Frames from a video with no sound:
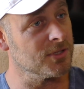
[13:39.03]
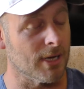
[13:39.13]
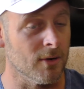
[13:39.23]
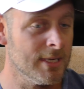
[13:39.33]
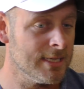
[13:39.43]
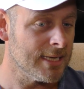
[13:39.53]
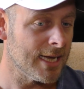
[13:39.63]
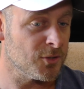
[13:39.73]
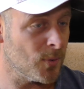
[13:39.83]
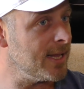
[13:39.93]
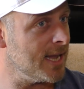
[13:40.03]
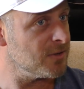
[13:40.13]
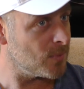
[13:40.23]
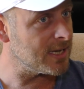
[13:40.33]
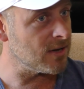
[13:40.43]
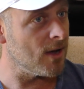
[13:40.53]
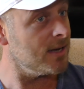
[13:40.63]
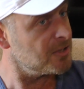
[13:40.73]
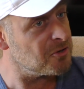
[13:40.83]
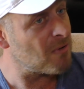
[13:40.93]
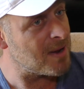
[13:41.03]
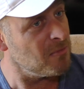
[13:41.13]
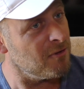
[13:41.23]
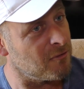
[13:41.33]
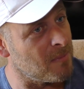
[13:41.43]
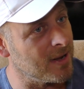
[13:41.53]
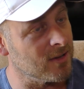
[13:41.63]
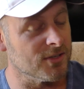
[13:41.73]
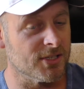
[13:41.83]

So at 28, 29, it's a great move for Michael.